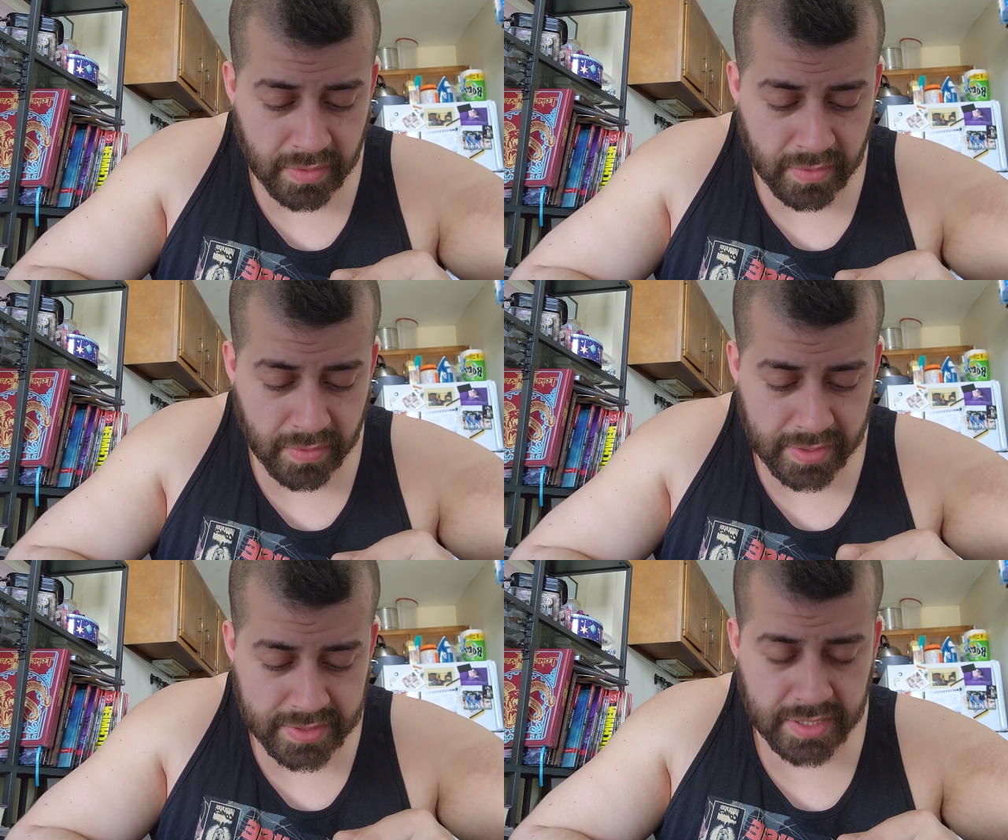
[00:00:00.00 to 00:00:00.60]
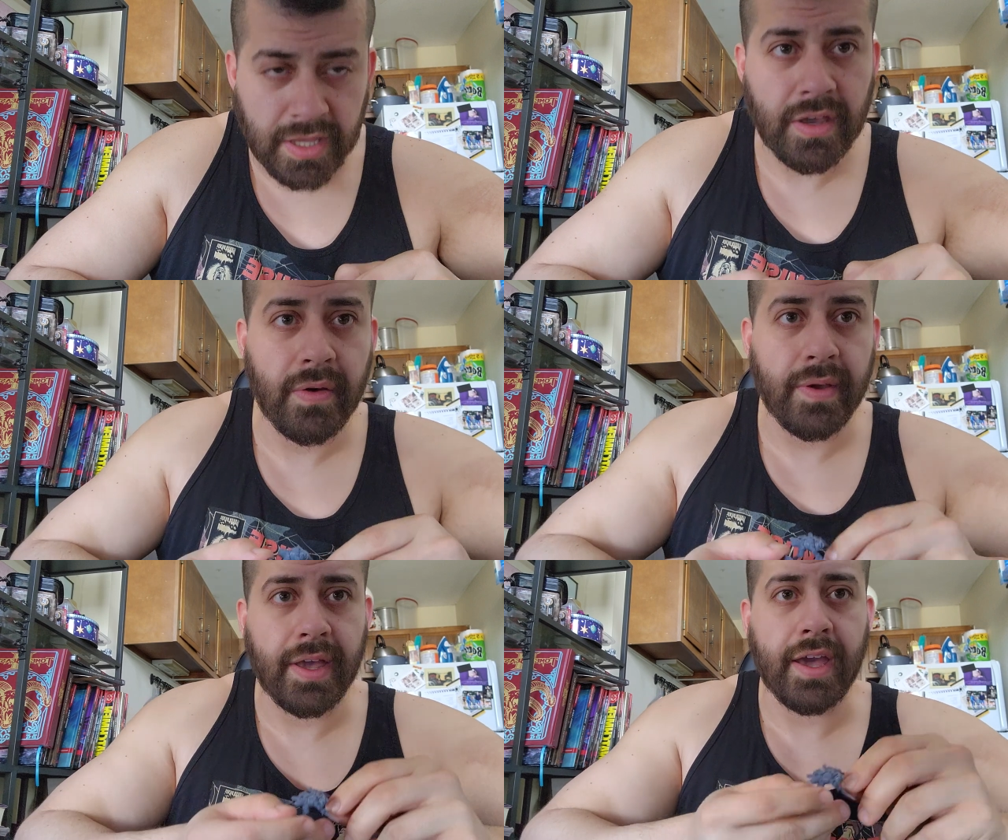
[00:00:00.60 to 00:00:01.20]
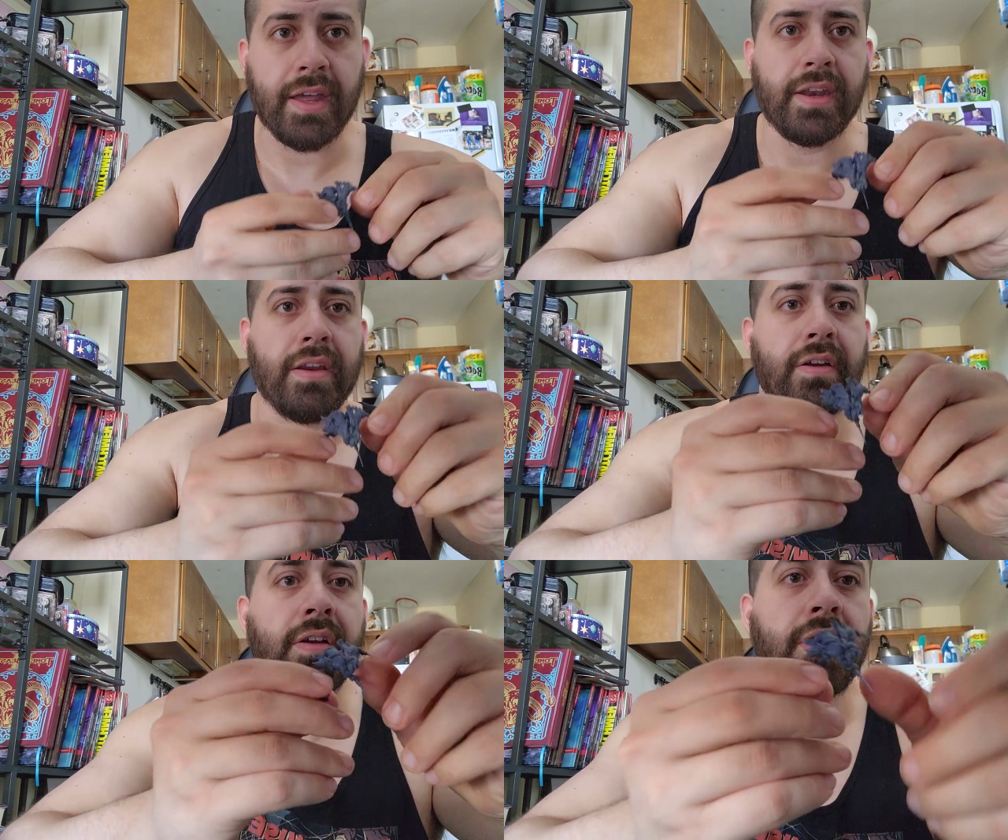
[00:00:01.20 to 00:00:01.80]
crusting going on
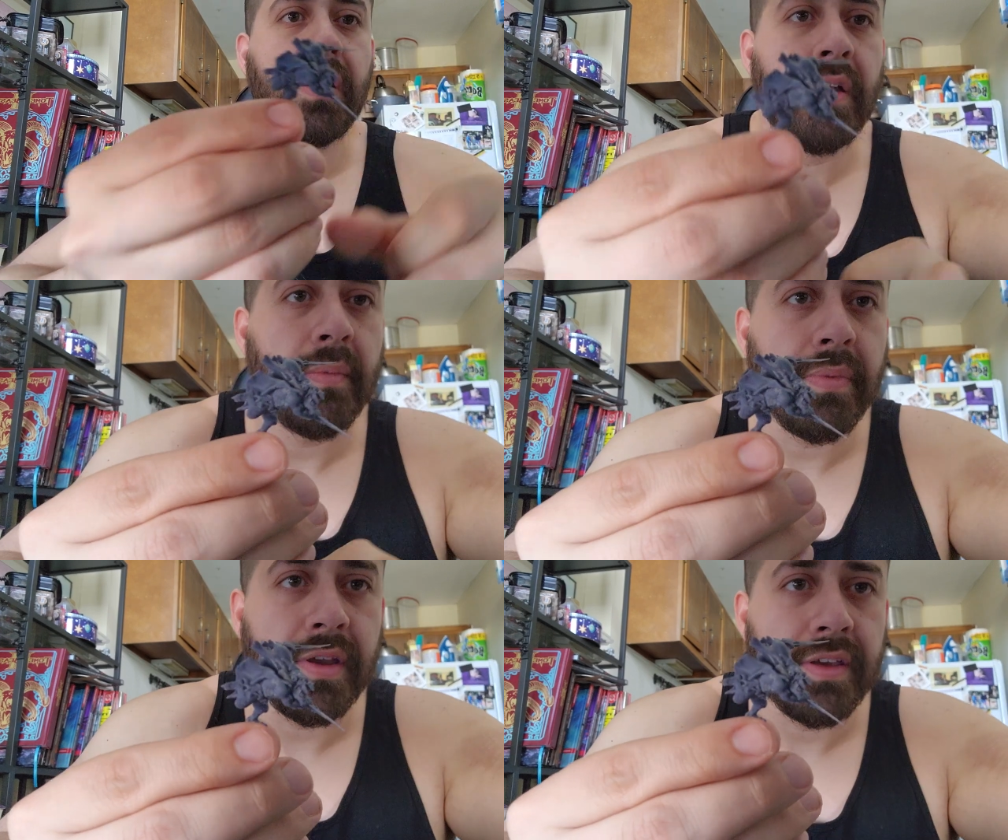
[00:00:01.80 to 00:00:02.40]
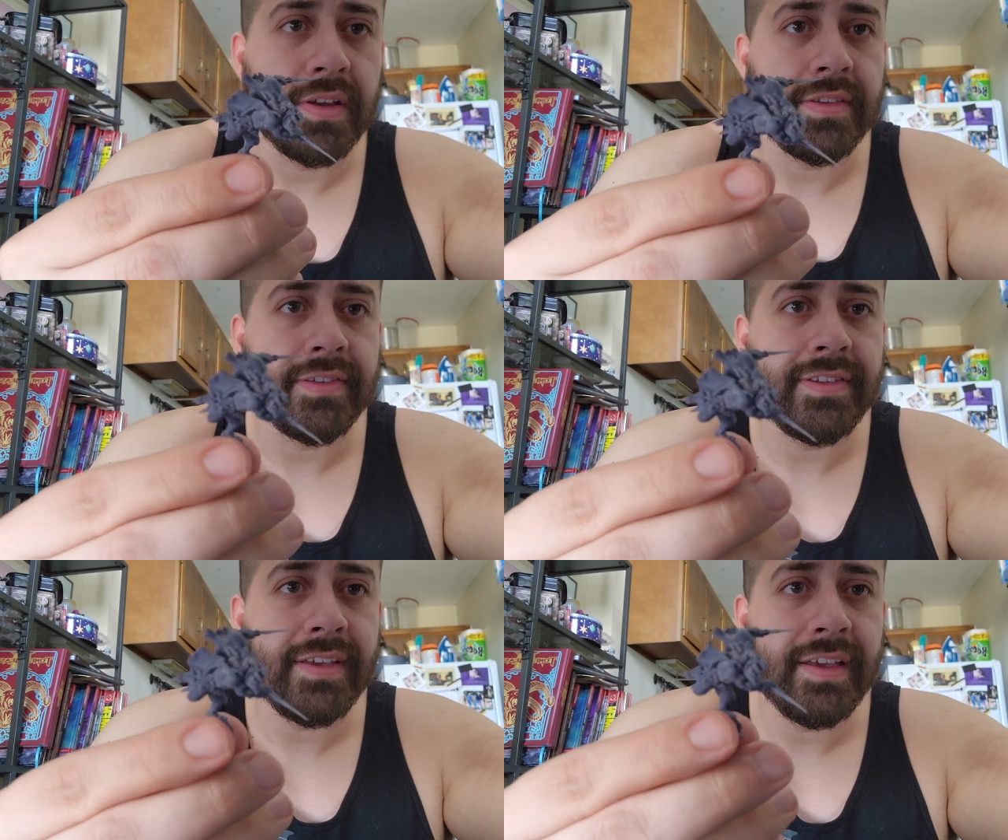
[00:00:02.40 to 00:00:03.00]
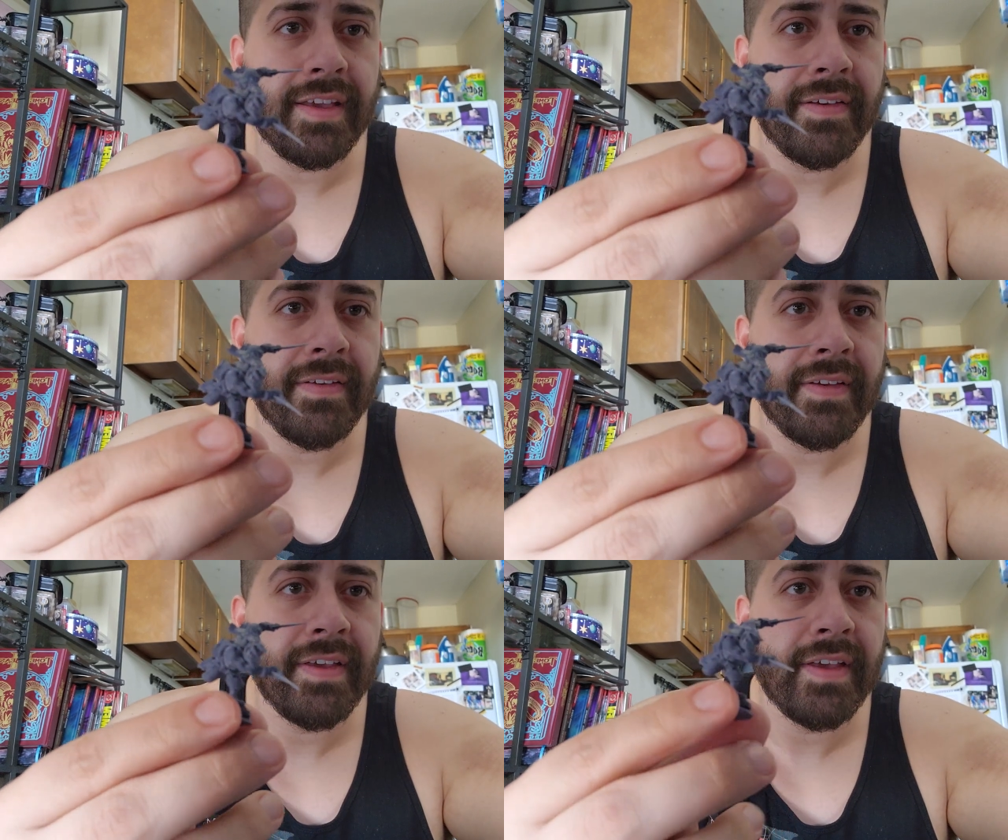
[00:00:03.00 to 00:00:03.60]
here, but you could see
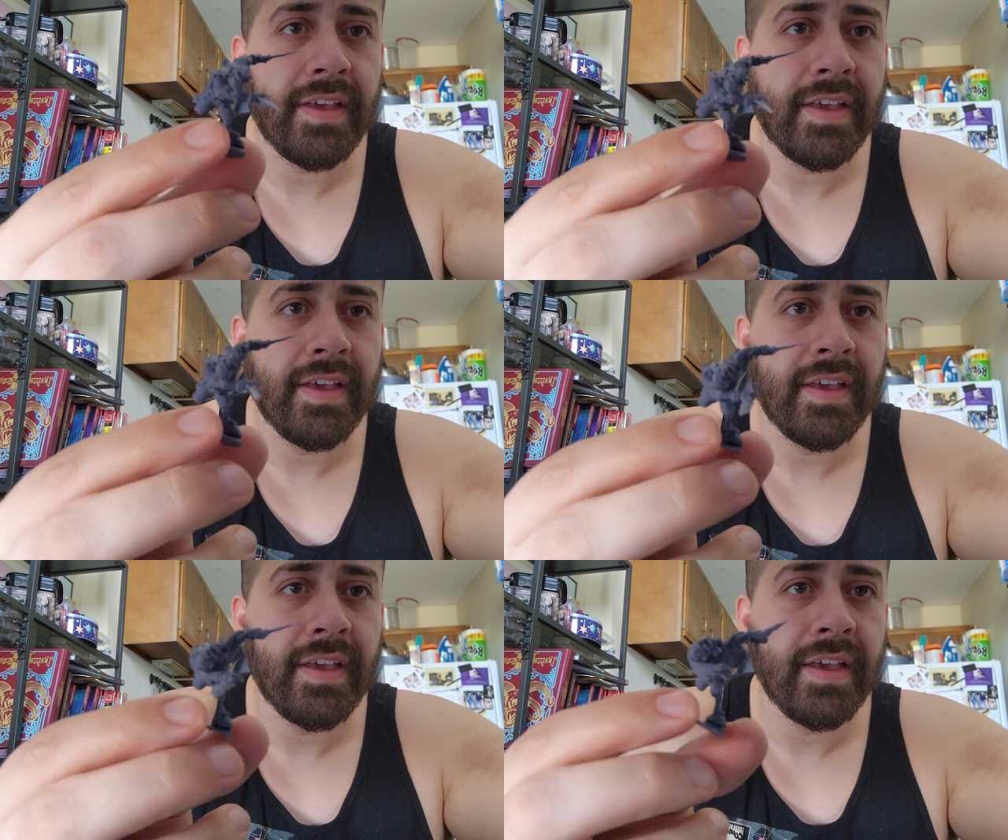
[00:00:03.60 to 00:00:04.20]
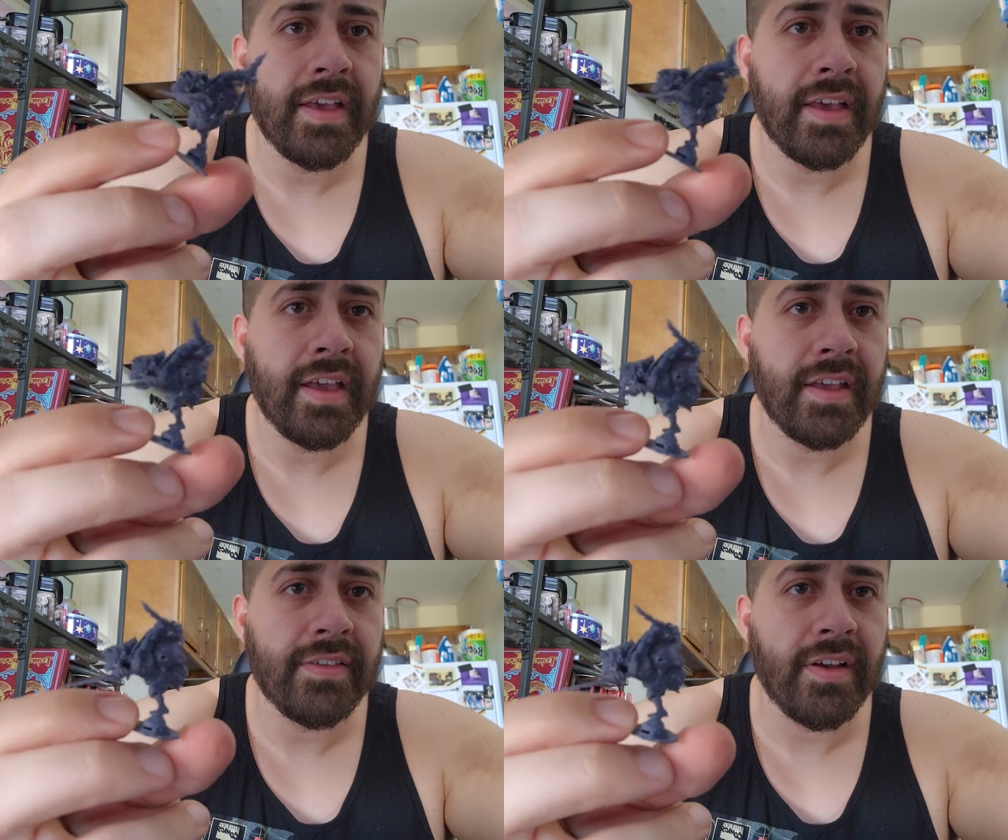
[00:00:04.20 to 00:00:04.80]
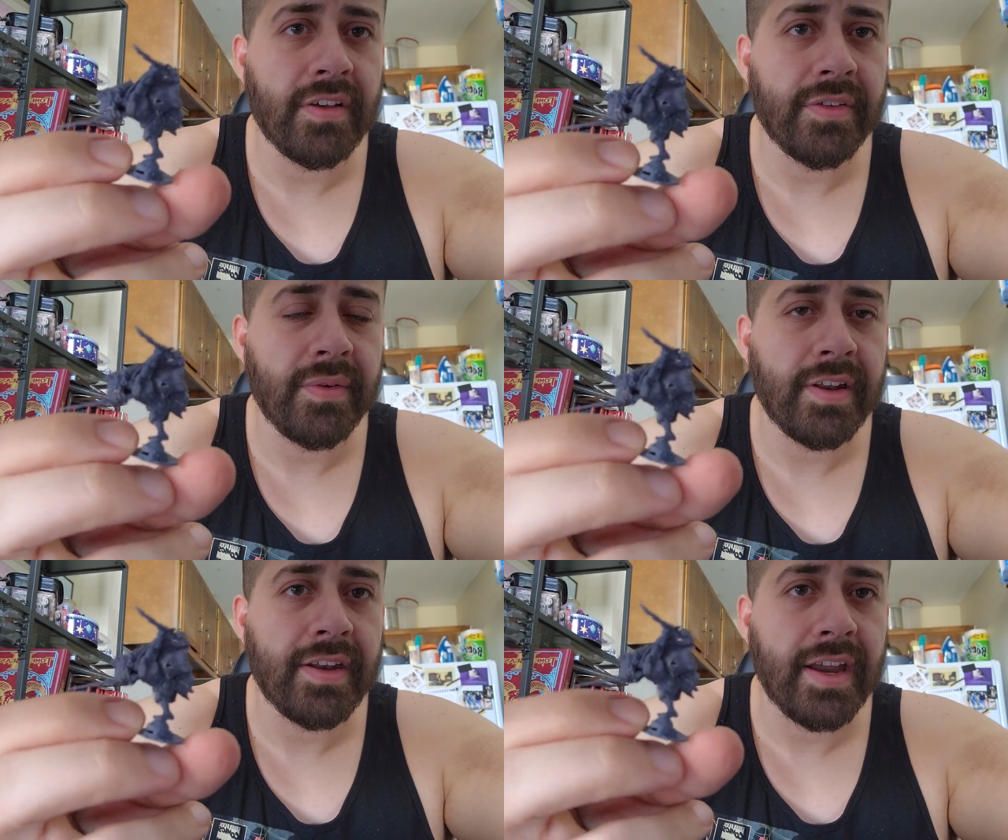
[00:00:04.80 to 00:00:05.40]
he is also
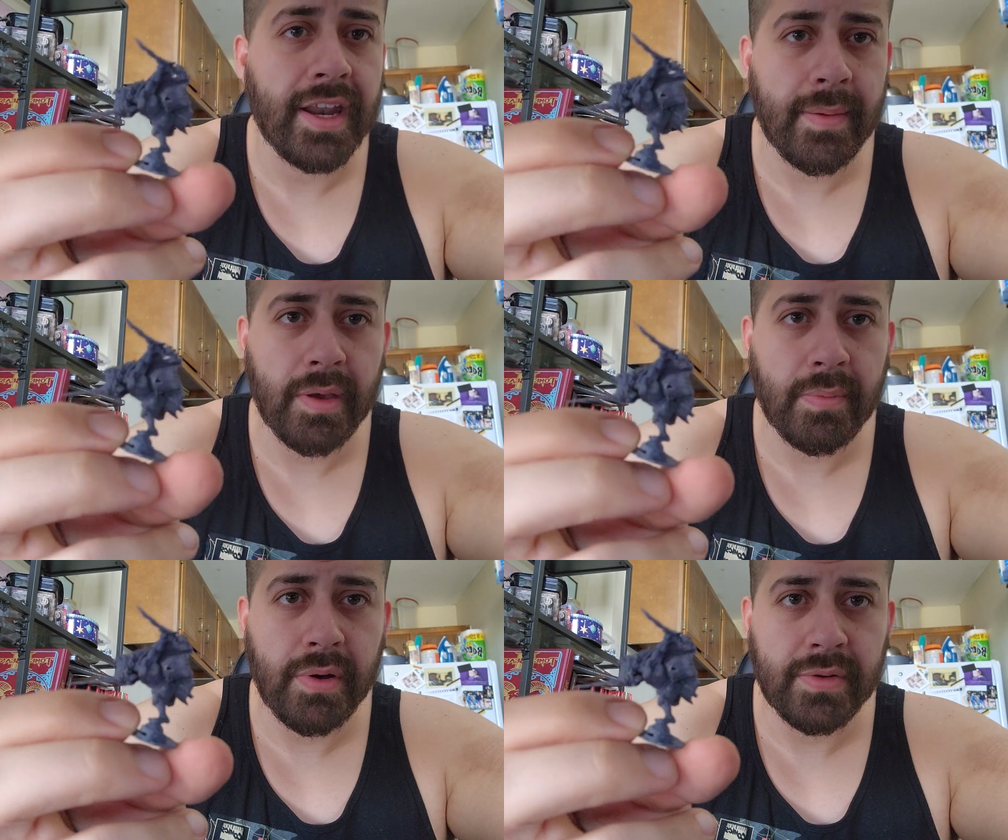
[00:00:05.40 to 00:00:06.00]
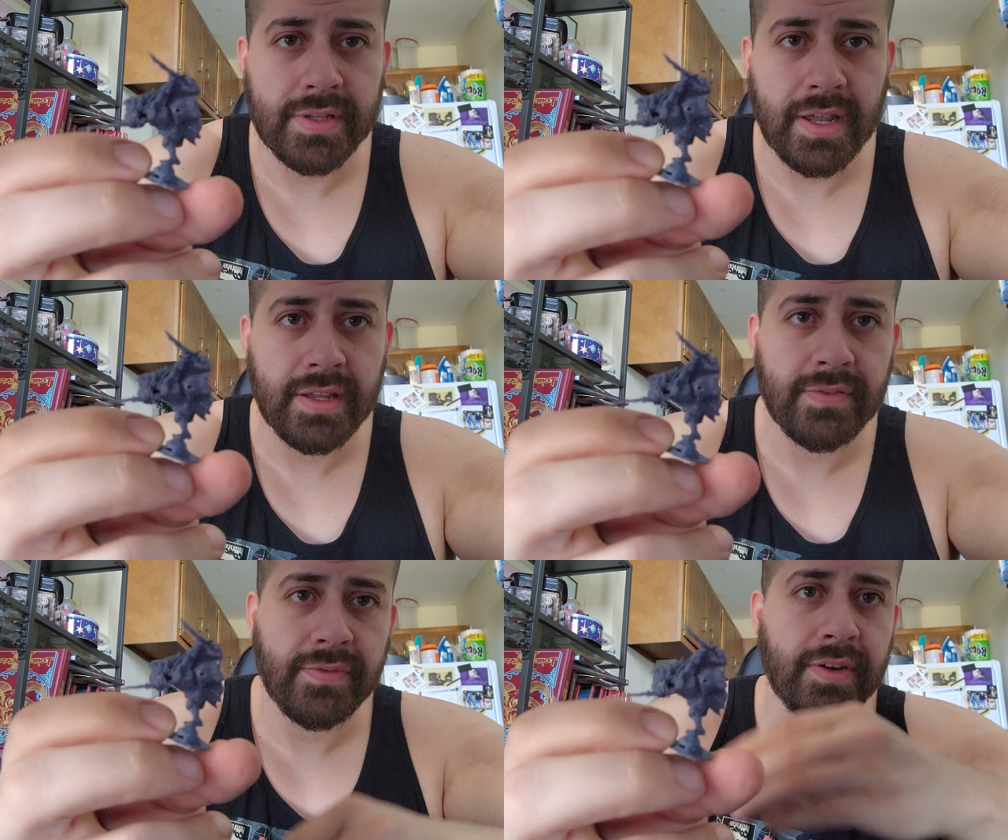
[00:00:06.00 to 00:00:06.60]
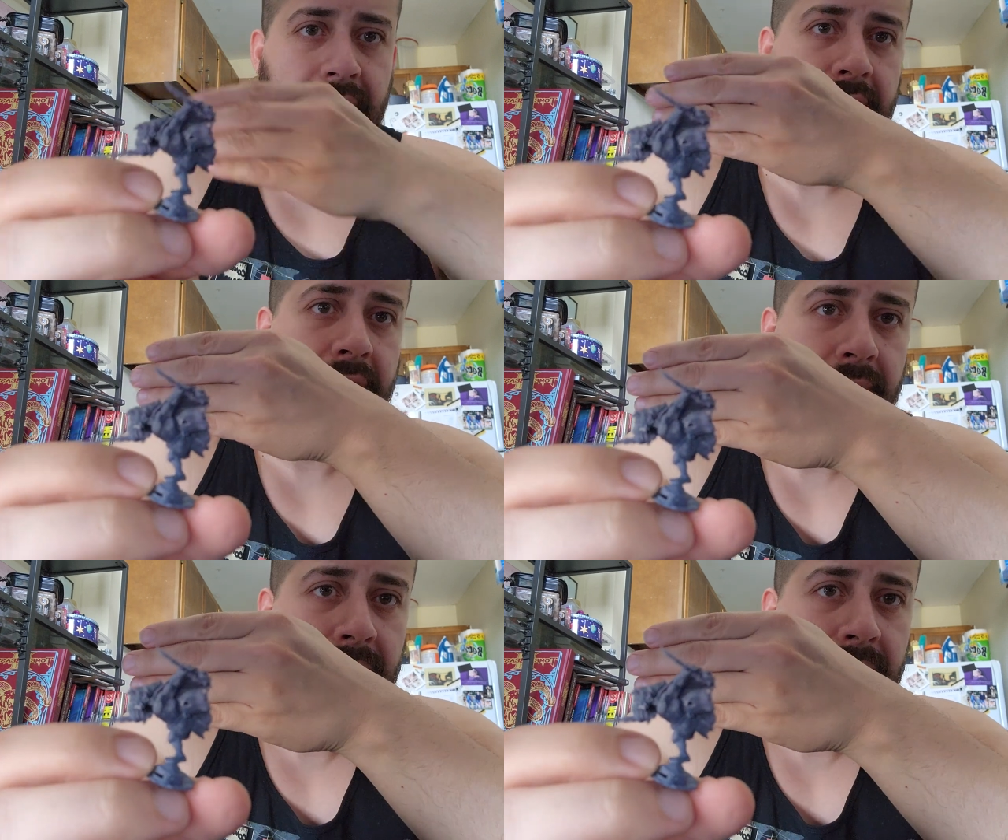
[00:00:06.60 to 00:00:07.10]
in a dynamic pose on his foot.